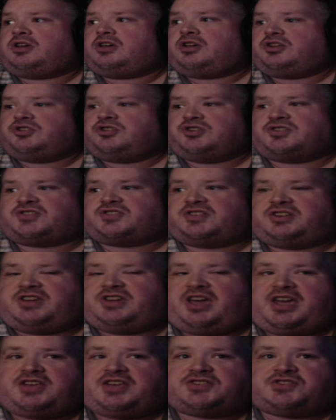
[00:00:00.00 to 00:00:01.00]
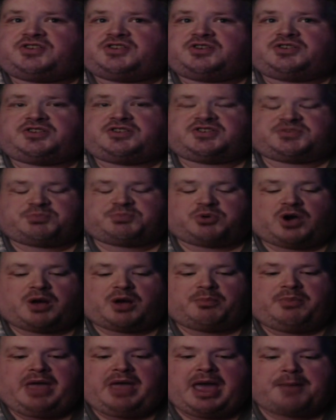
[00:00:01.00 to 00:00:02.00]
just in case this
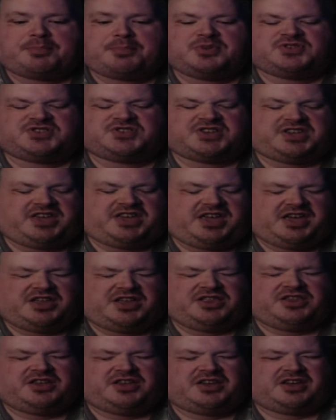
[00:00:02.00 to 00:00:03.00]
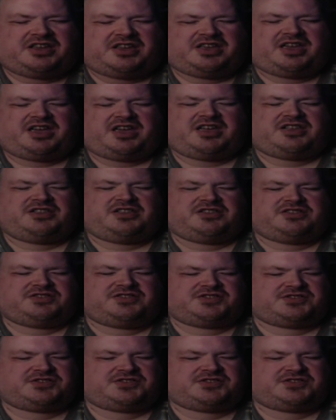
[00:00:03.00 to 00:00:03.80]
problem happens again. And